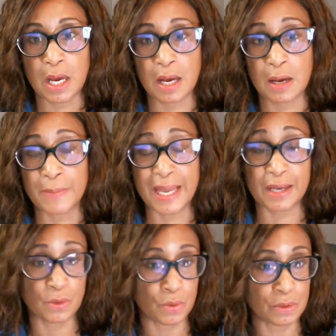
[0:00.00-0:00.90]

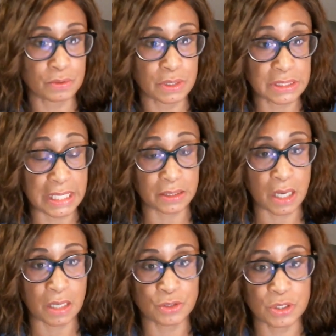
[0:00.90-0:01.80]
and or the
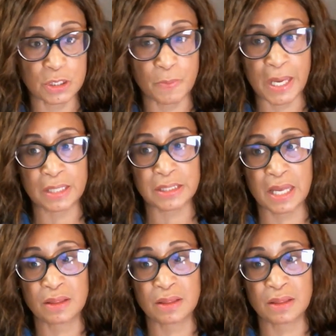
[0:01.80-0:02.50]
technology space.